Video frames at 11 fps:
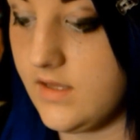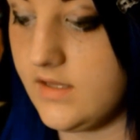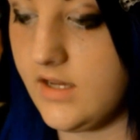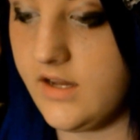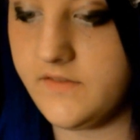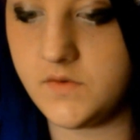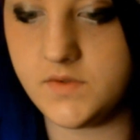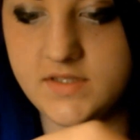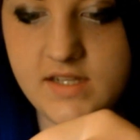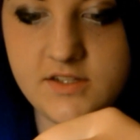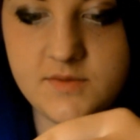Now everyone
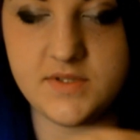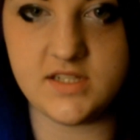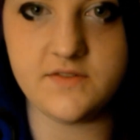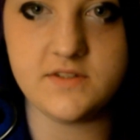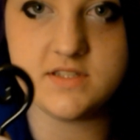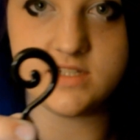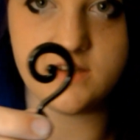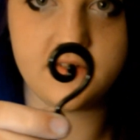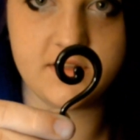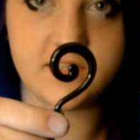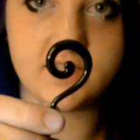tells me different stuff
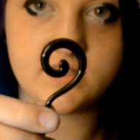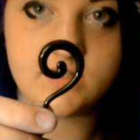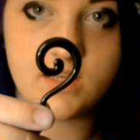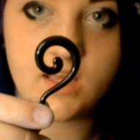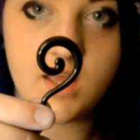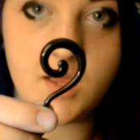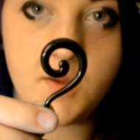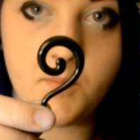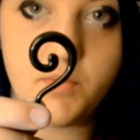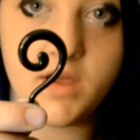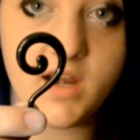on these,
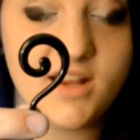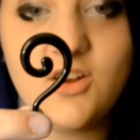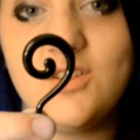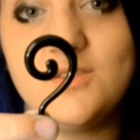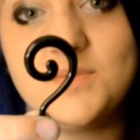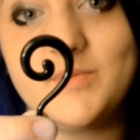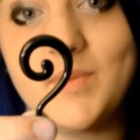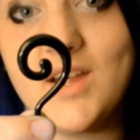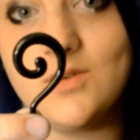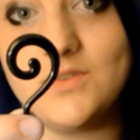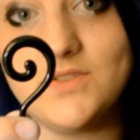but I call them
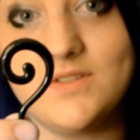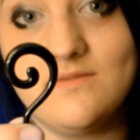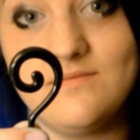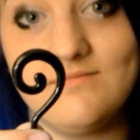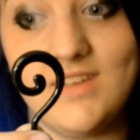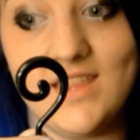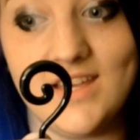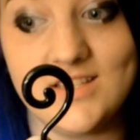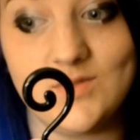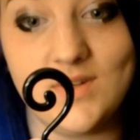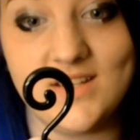spirals. And
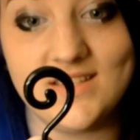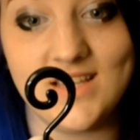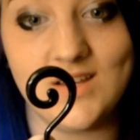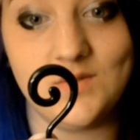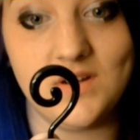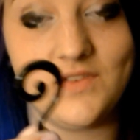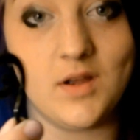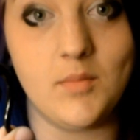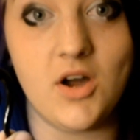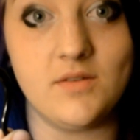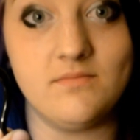that's what it said whenever I
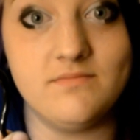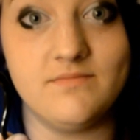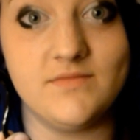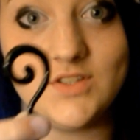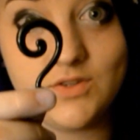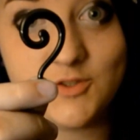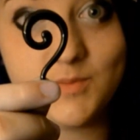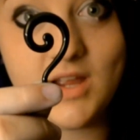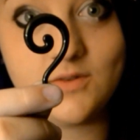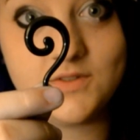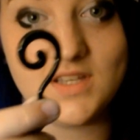bought them. So they're
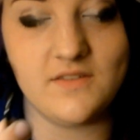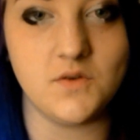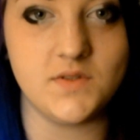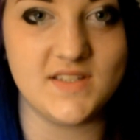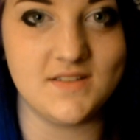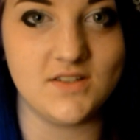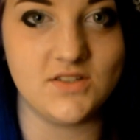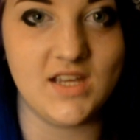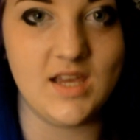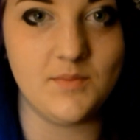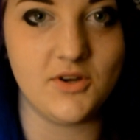spirals. Everyone says they're
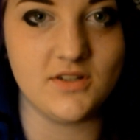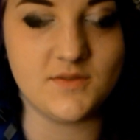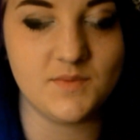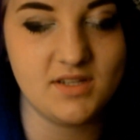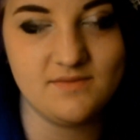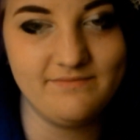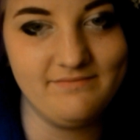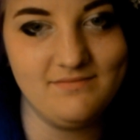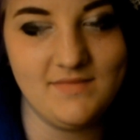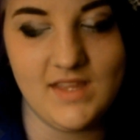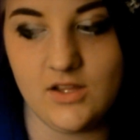tapers, but
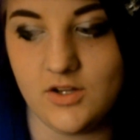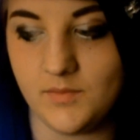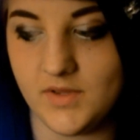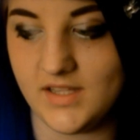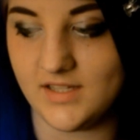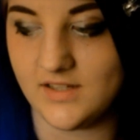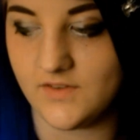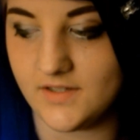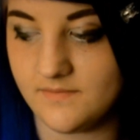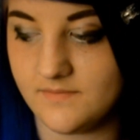they look completely different.